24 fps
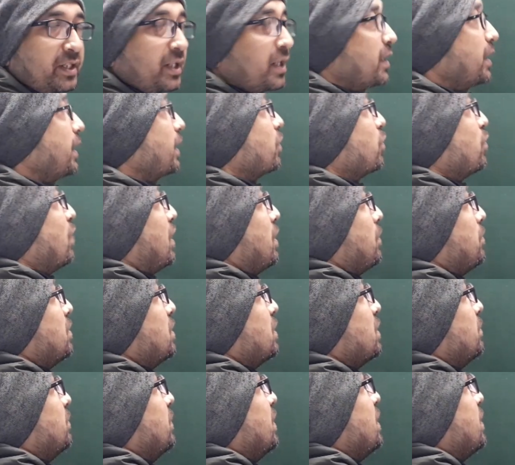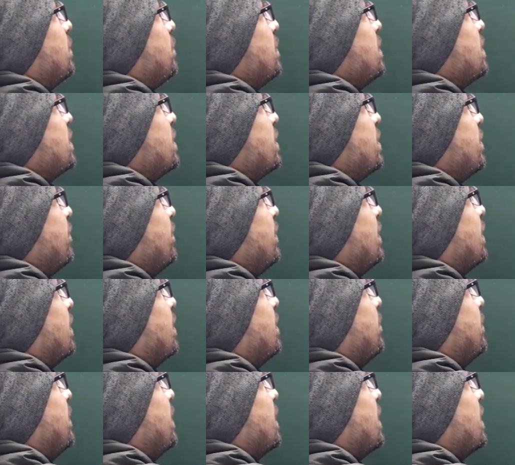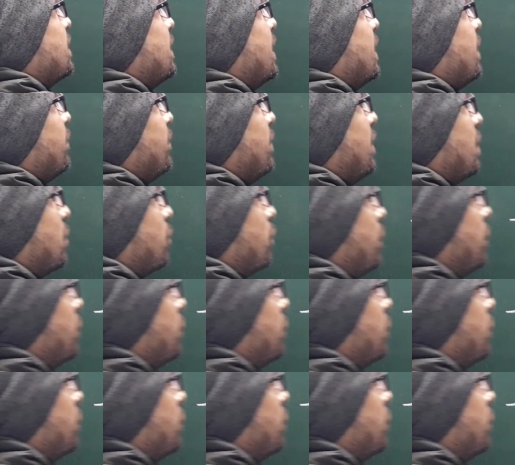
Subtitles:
correct? Whatever the multiplicity will come here, that we are going